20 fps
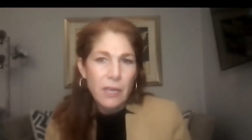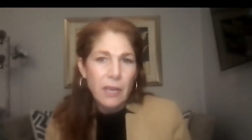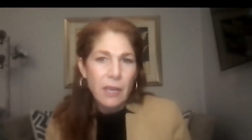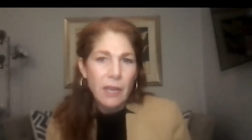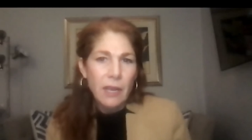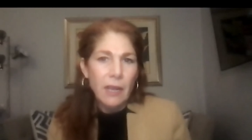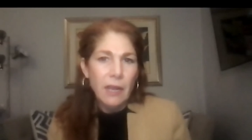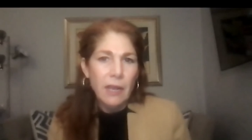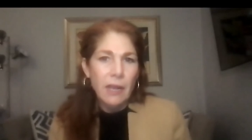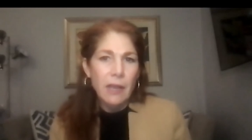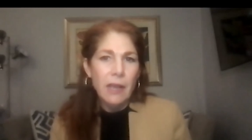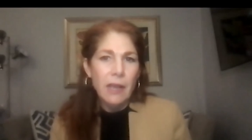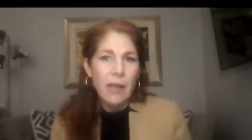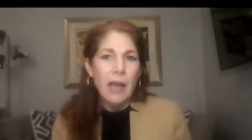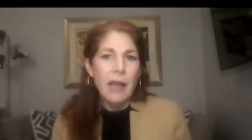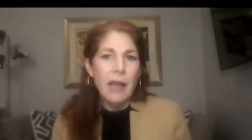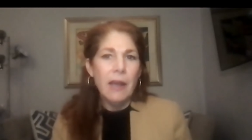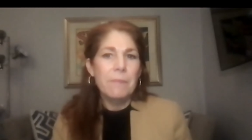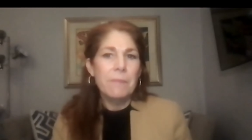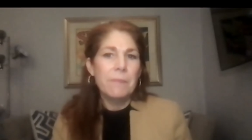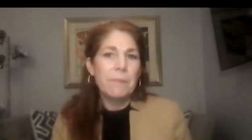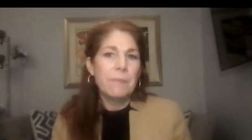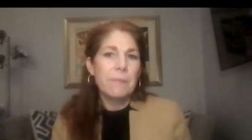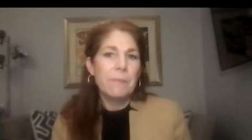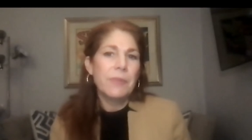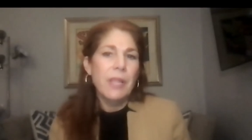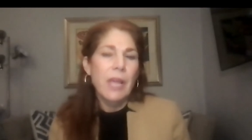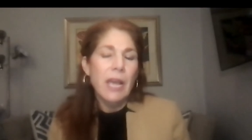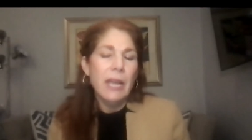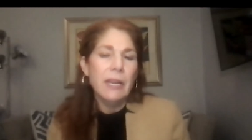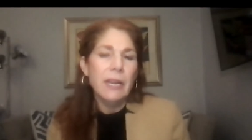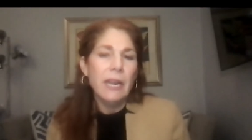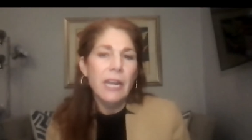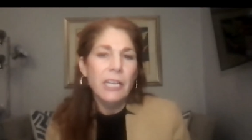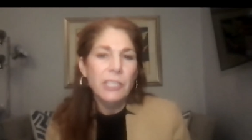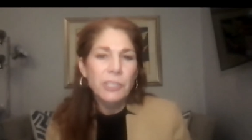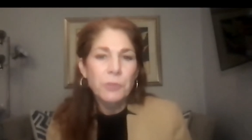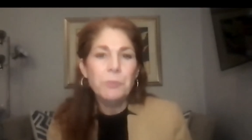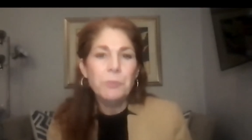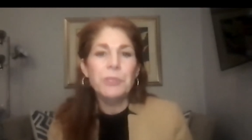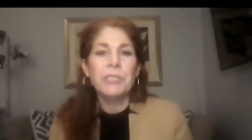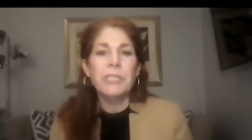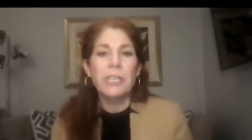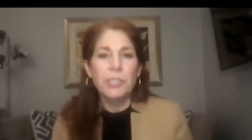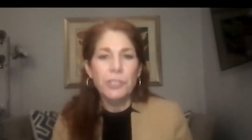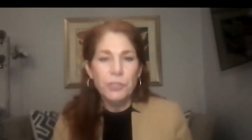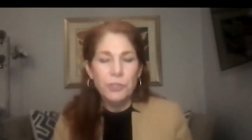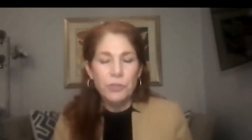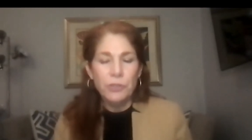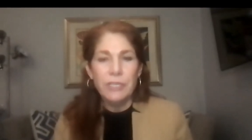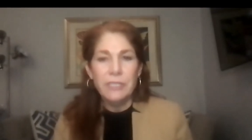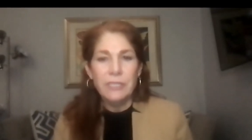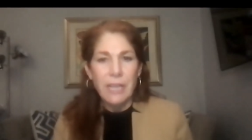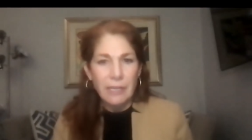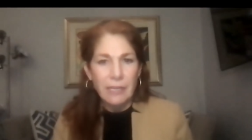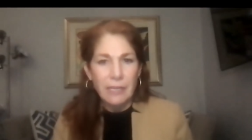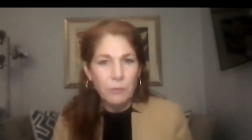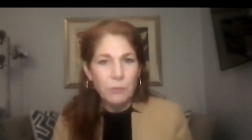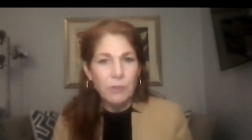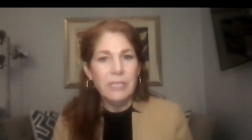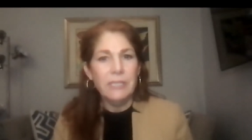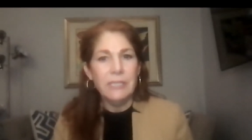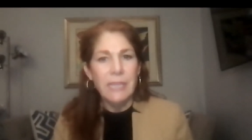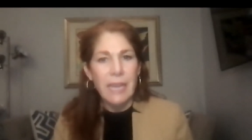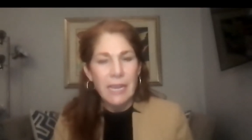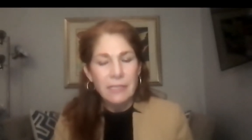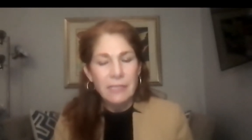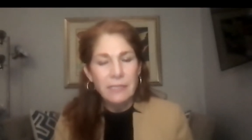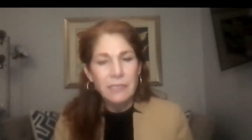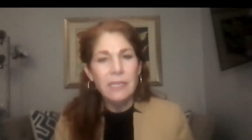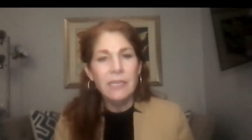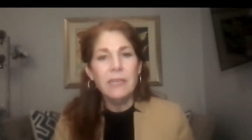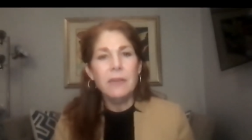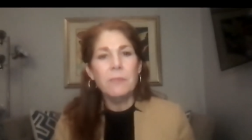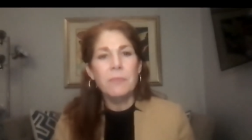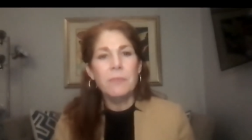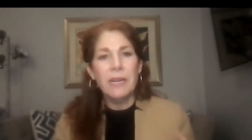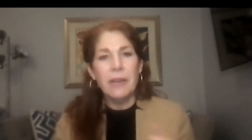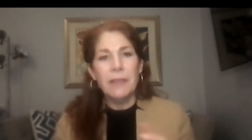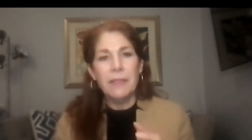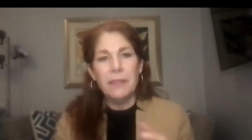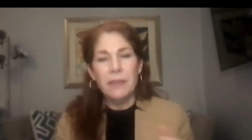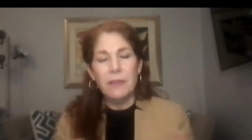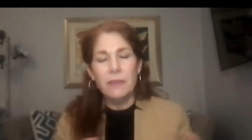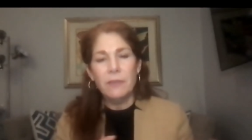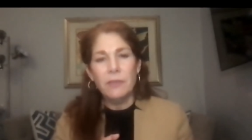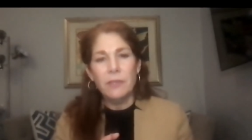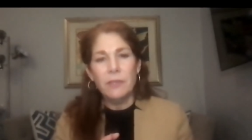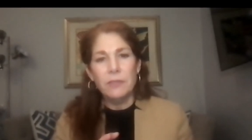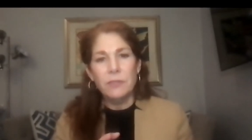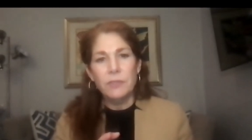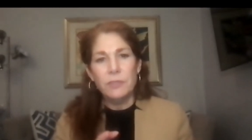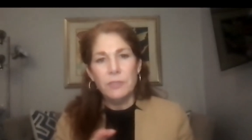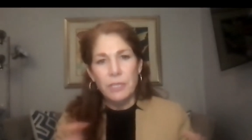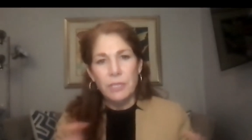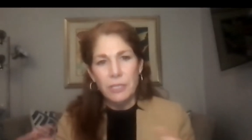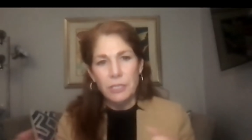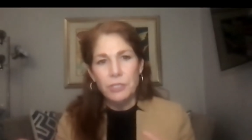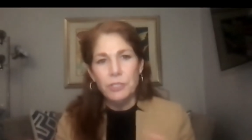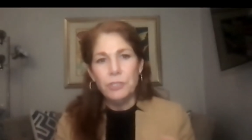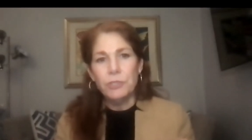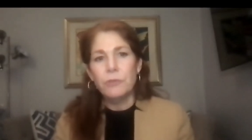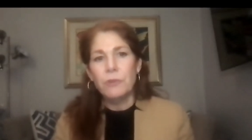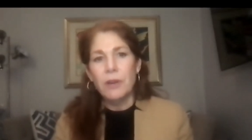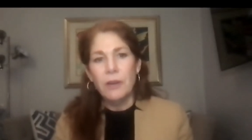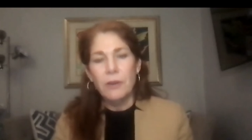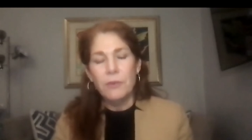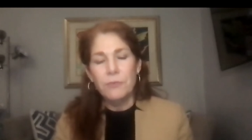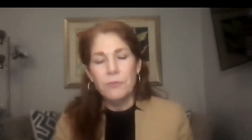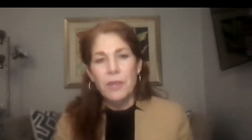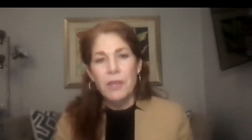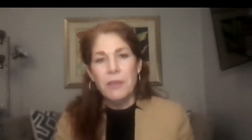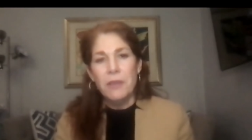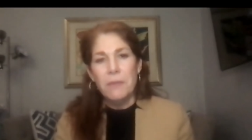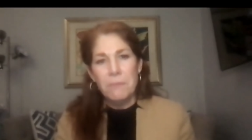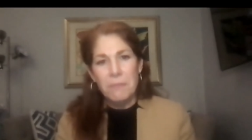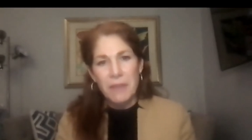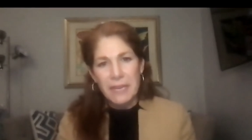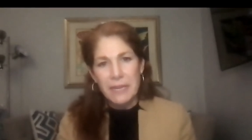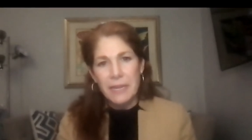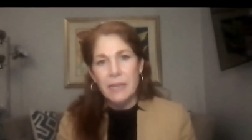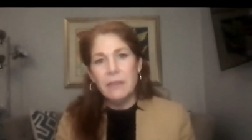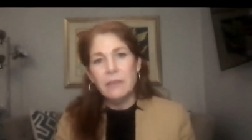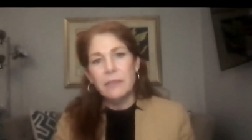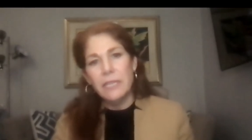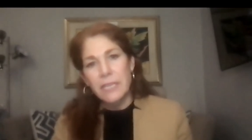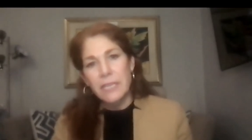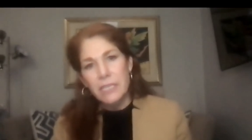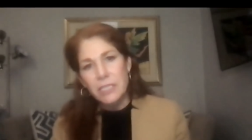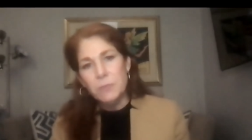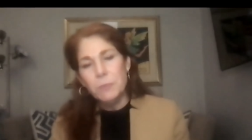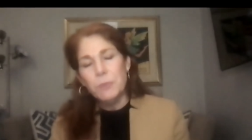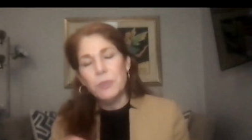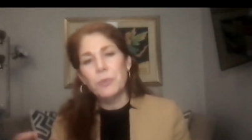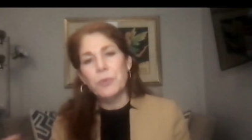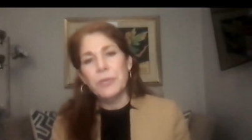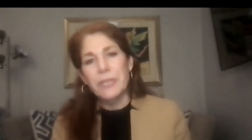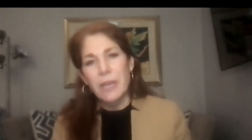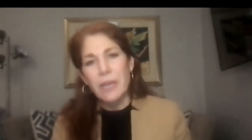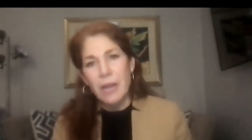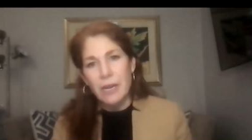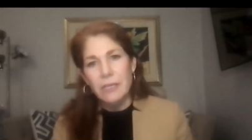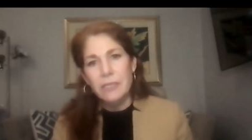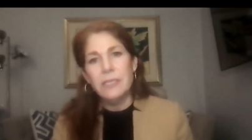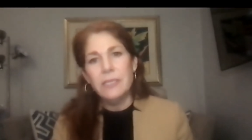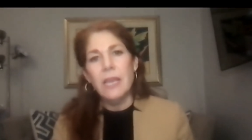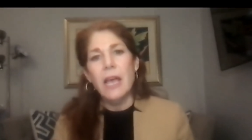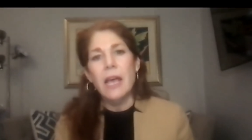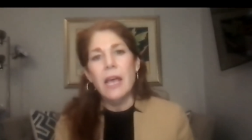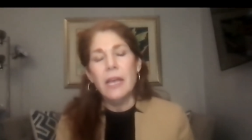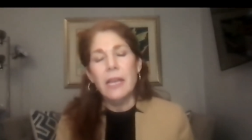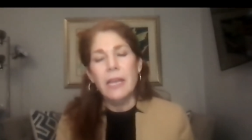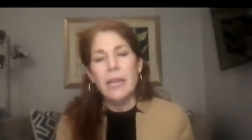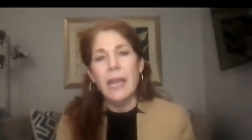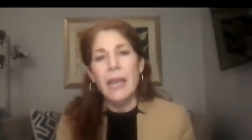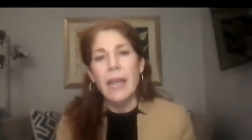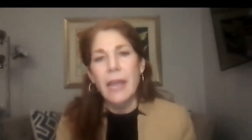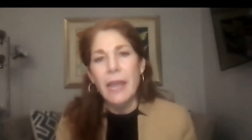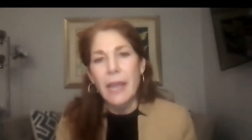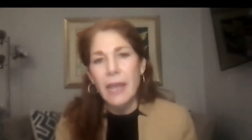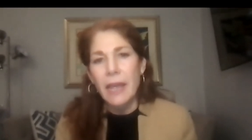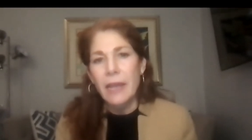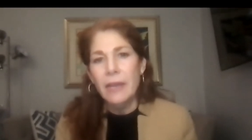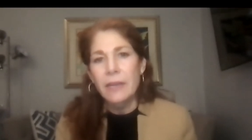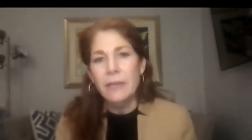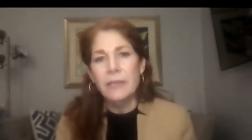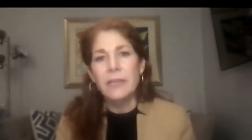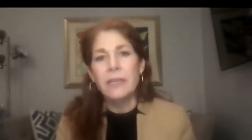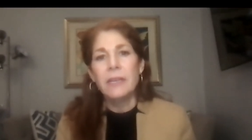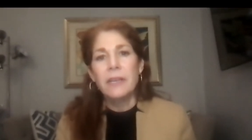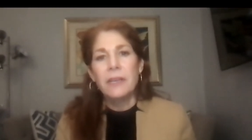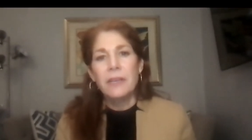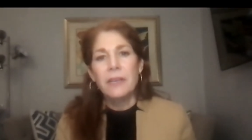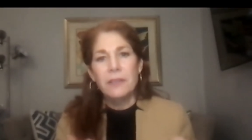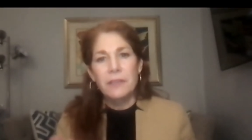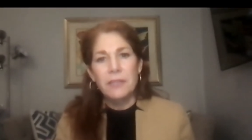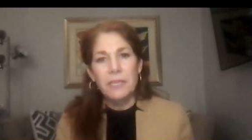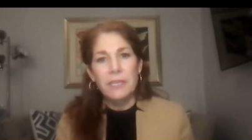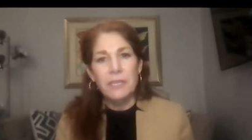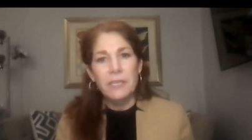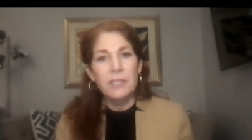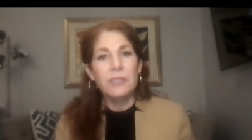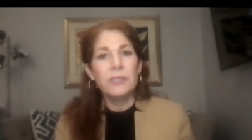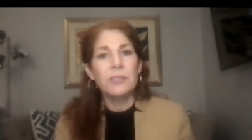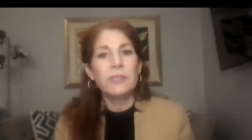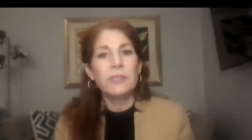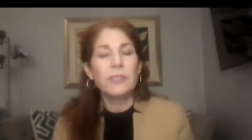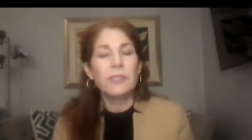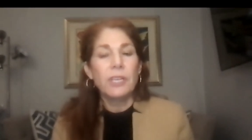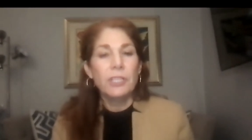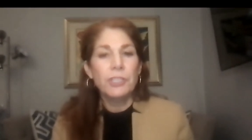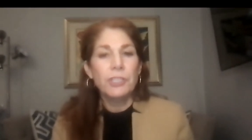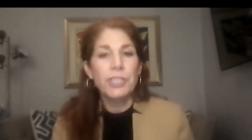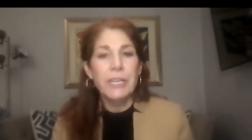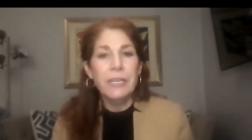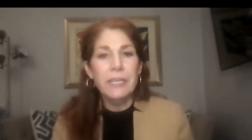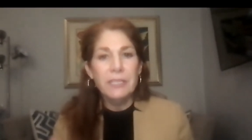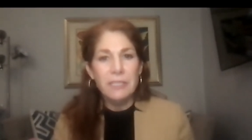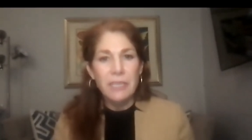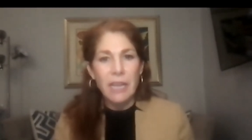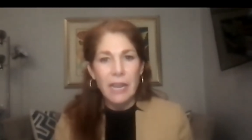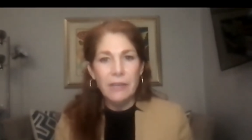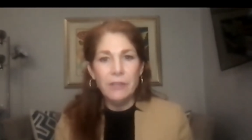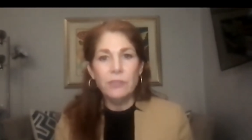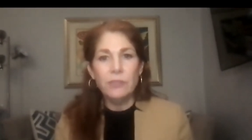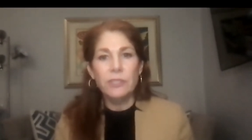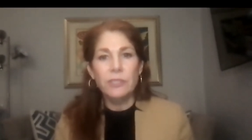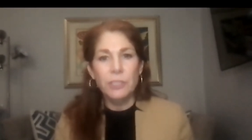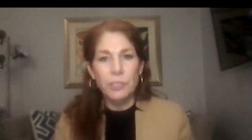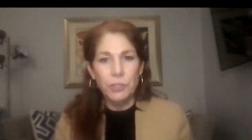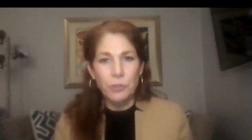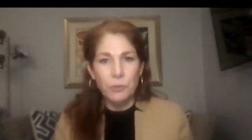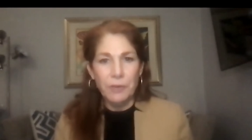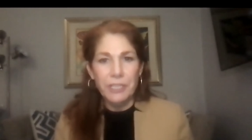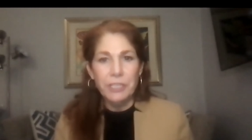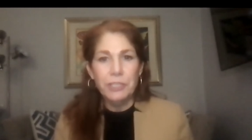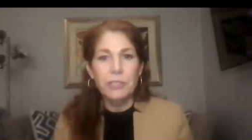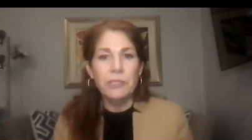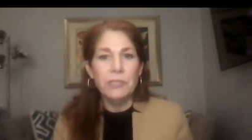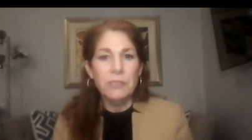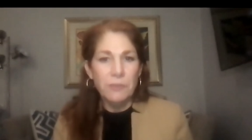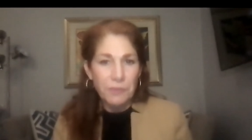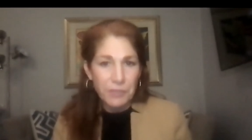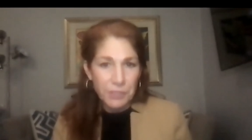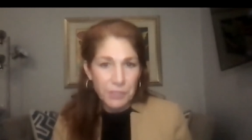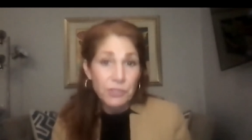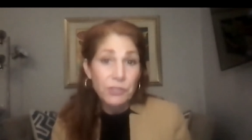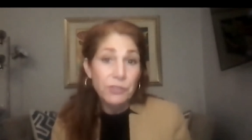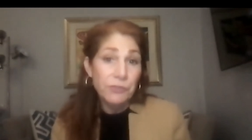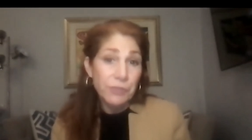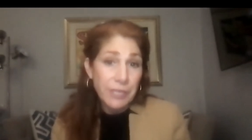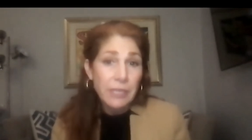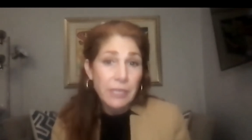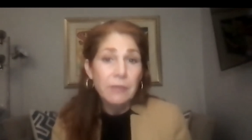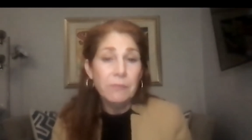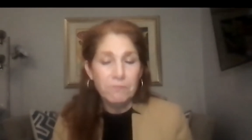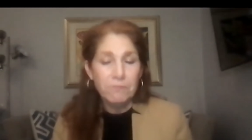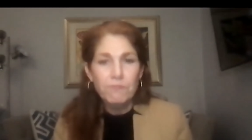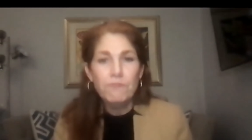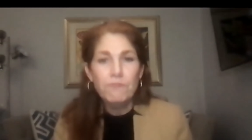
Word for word: Uh, I'm not 100% sure exactly what it's asking, but I think this issue of making links between Artsakh and these genocidal situations of history.